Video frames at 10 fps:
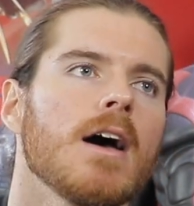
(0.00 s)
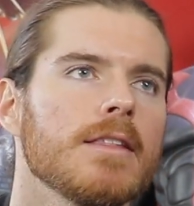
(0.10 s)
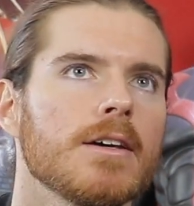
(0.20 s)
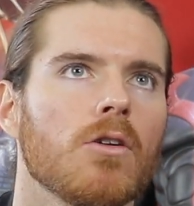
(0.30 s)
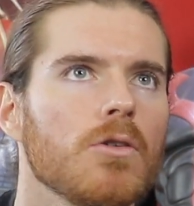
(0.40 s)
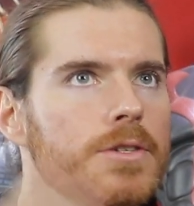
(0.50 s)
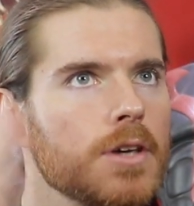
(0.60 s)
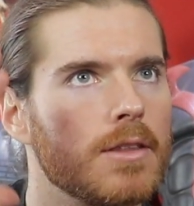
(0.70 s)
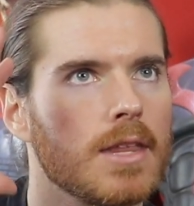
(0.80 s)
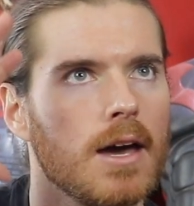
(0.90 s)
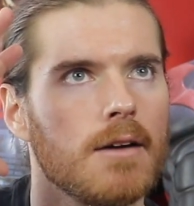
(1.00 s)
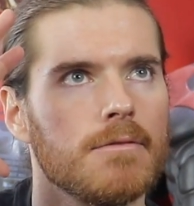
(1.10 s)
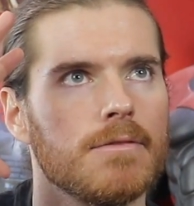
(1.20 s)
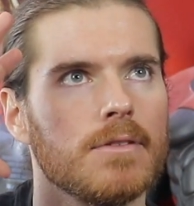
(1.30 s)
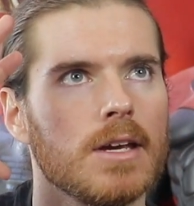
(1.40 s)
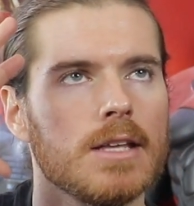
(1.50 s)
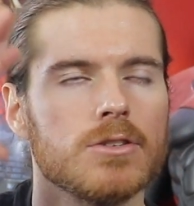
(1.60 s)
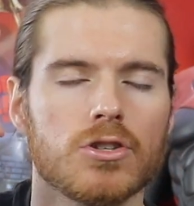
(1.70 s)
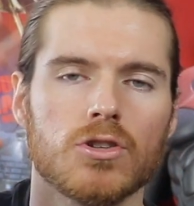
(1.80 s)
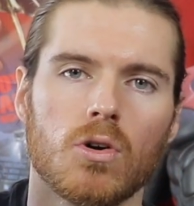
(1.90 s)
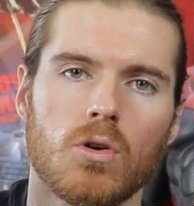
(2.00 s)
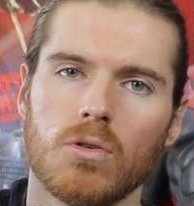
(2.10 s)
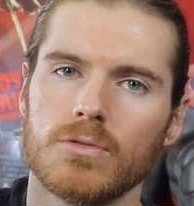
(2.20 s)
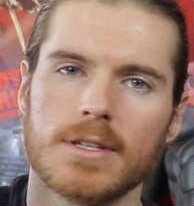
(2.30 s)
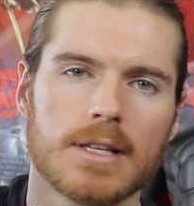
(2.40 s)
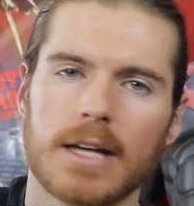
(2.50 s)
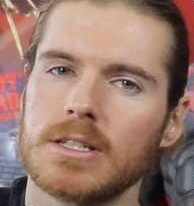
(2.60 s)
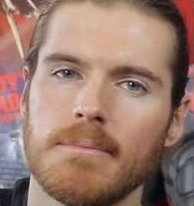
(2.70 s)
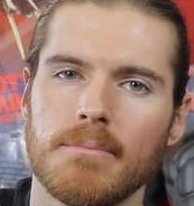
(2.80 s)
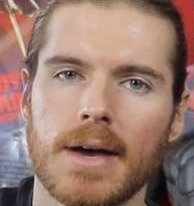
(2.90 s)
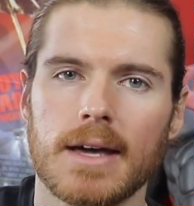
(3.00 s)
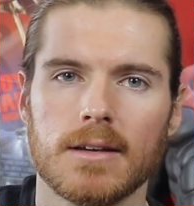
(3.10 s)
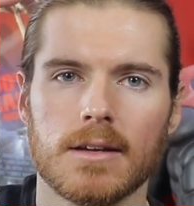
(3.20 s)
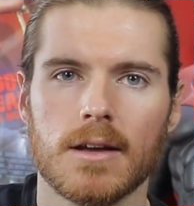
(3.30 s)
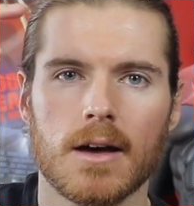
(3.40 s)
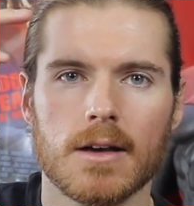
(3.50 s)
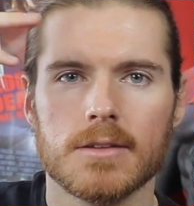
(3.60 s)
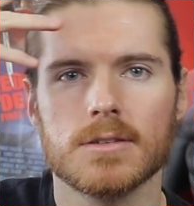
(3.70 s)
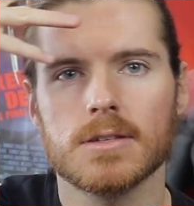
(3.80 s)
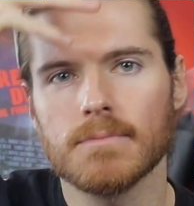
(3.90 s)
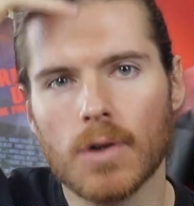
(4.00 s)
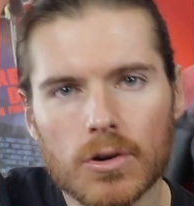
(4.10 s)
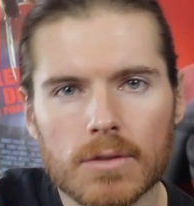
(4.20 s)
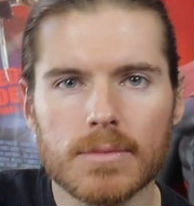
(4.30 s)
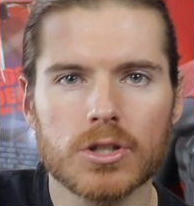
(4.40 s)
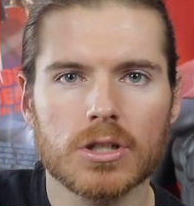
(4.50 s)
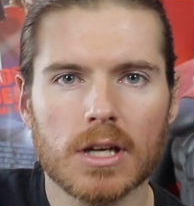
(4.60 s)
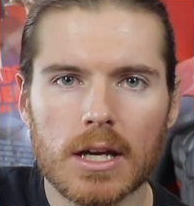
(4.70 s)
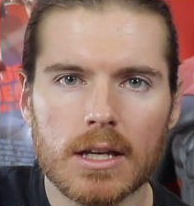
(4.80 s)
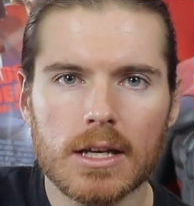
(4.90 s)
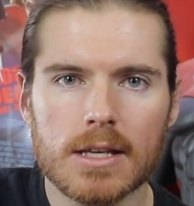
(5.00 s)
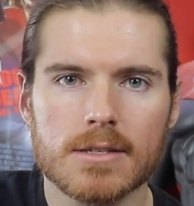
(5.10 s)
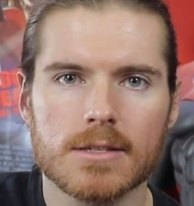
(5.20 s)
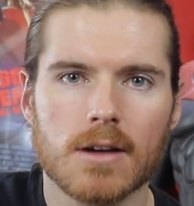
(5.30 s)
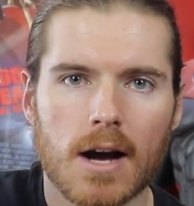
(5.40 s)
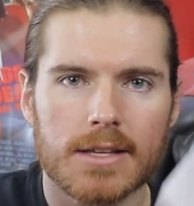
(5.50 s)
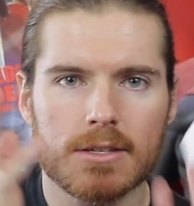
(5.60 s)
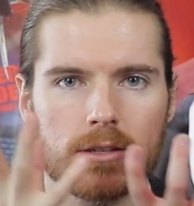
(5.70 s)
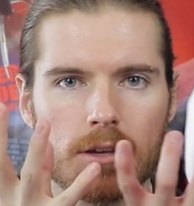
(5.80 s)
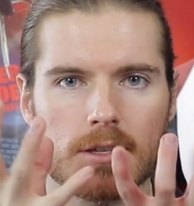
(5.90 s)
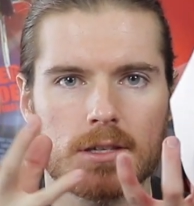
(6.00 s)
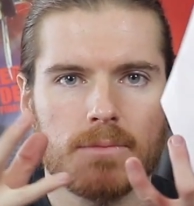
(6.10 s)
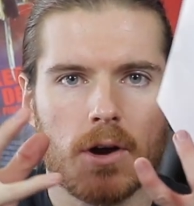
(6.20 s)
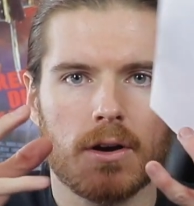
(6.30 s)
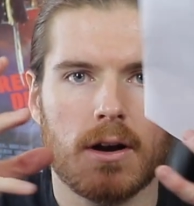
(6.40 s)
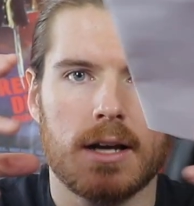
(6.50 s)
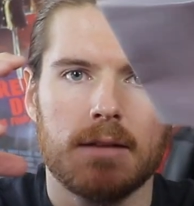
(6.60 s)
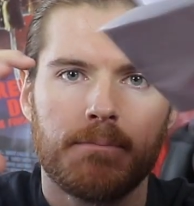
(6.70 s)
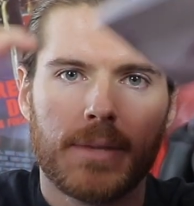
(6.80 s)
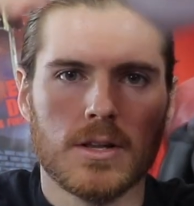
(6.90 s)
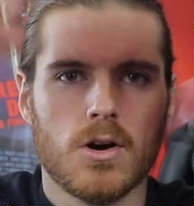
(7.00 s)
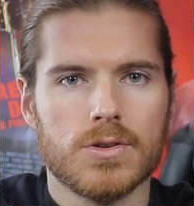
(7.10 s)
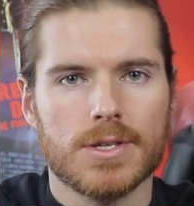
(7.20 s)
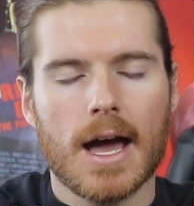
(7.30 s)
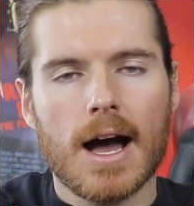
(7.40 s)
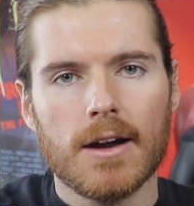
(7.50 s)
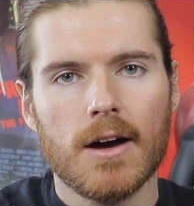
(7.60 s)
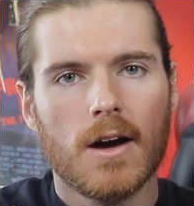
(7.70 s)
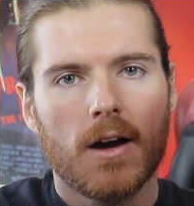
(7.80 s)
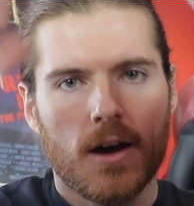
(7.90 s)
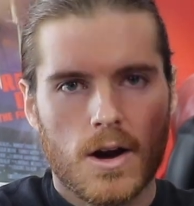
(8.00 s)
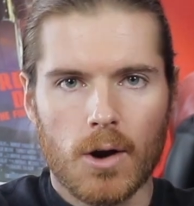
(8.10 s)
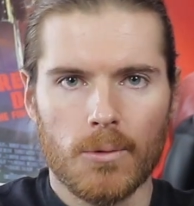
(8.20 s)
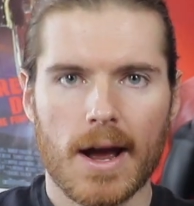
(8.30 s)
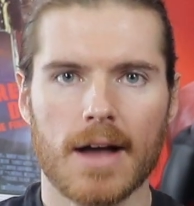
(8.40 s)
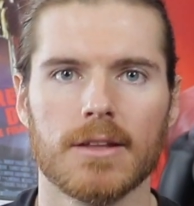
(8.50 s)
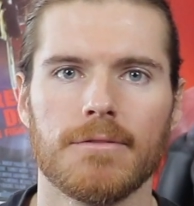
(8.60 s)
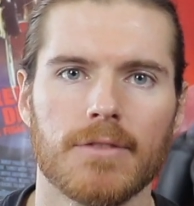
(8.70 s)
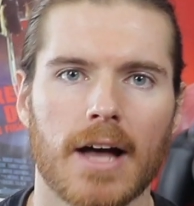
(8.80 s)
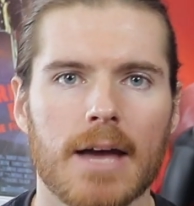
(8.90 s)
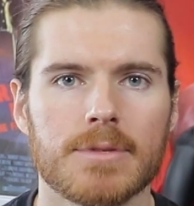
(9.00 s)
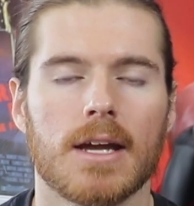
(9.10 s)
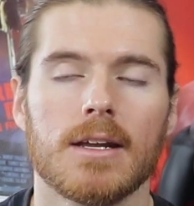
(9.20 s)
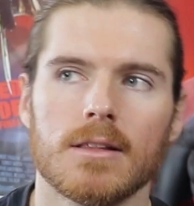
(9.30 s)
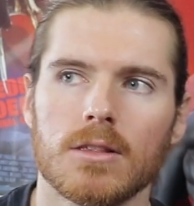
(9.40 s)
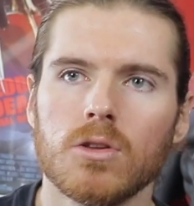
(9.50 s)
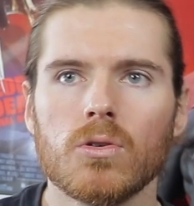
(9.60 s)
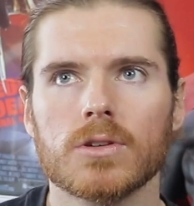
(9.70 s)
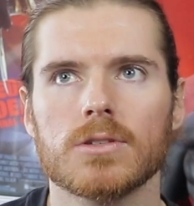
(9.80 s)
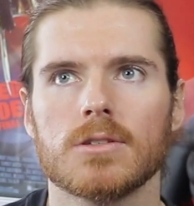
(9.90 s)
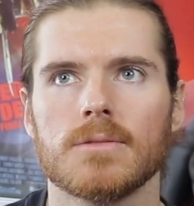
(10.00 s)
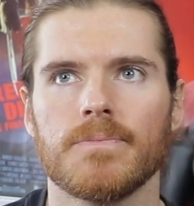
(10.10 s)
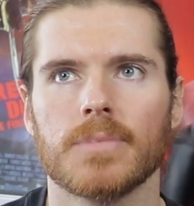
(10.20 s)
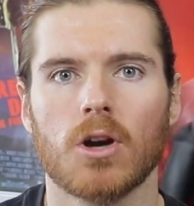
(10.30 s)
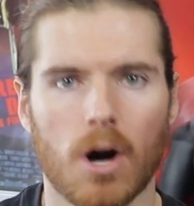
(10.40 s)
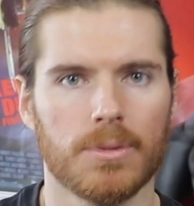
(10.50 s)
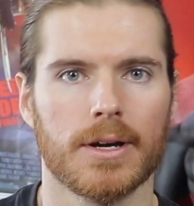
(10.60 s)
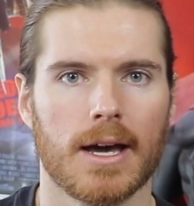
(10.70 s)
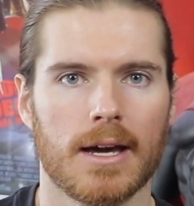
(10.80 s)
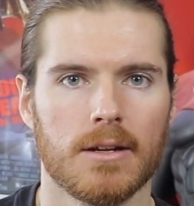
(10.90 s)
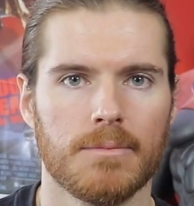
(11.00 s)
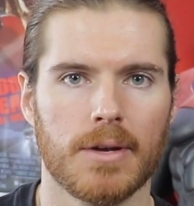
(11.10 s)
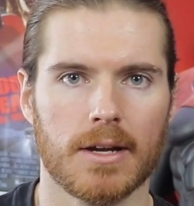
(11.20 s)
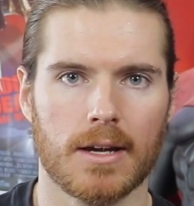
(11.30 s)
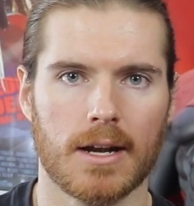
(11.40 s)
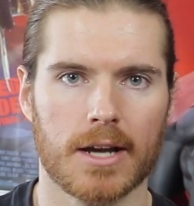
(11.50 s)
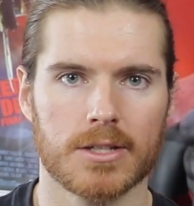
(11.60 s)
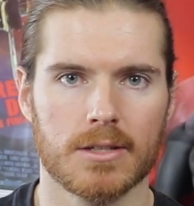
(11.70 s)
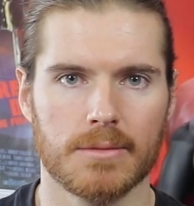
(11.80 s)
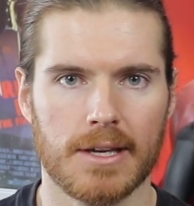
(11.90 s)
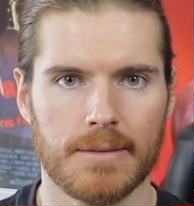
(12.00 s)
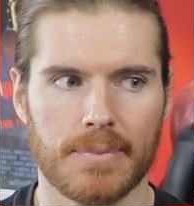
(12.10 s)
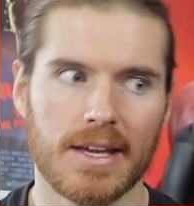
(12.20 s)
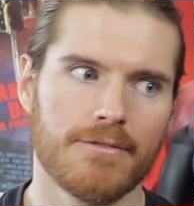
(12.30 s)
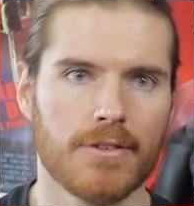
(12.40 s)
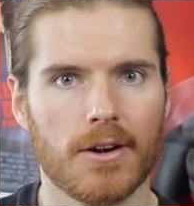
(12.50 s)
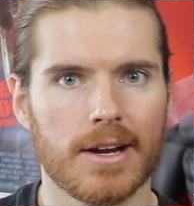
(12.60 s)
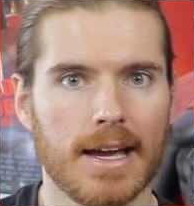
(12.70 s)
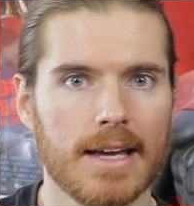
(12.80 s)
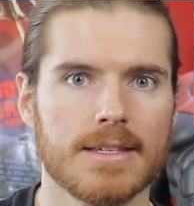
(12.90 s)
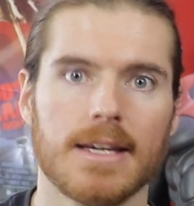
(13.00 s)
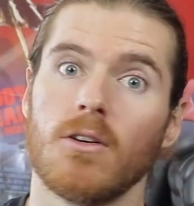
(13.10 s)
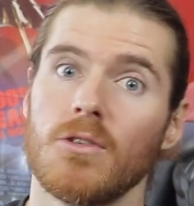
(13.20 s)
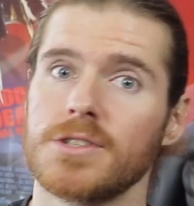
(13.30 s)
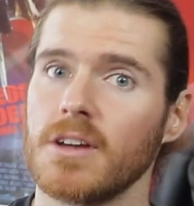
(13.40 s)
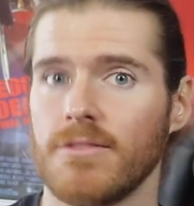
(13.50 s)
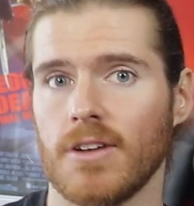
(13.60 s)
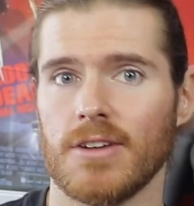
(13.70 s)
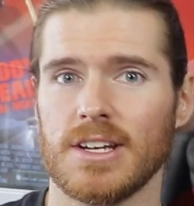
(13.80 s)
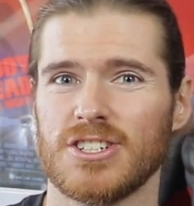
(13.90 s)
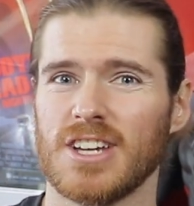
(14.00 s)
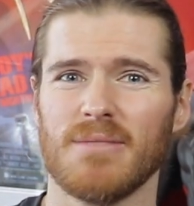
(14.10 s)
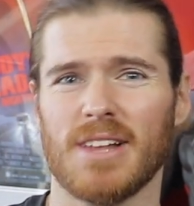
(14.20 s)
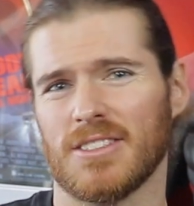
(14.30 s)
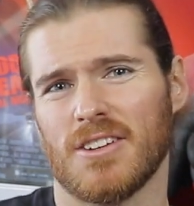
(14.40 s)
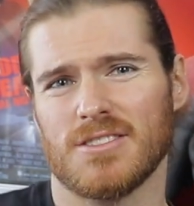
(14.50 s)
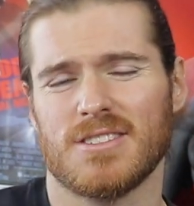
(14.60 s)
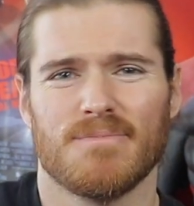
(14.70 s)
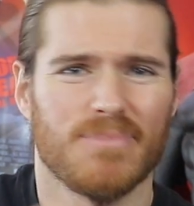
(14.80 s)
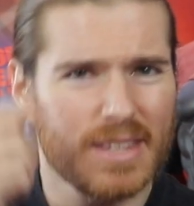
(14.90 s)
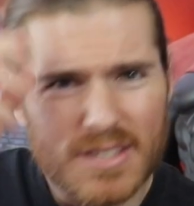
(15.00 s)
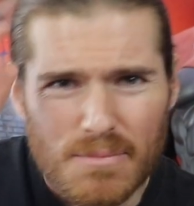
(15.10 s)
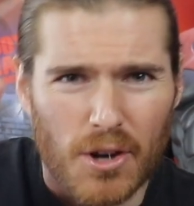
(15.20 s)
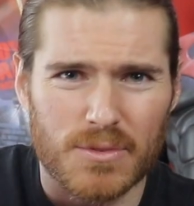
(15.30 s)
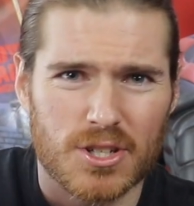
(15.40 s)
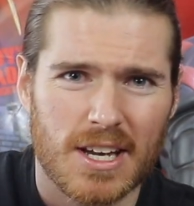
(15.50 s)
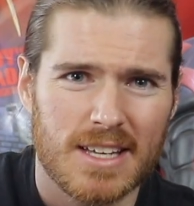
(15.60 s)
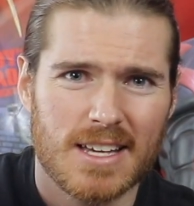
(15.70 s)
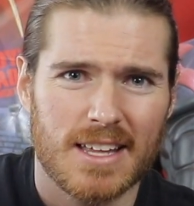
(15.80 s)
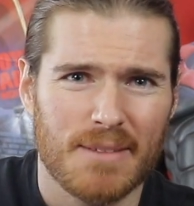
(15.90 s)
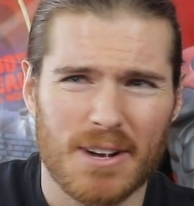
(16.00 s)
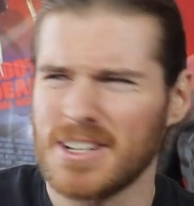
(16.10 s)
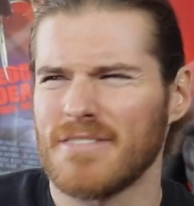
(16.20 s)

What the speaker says: And then also they've installed / embedded a smoke machine inside, so the smoke kind of billows out around the flames. And it looks complicated, but it can actually be very easy and also very cheap. Like those smoke machines aren't that much.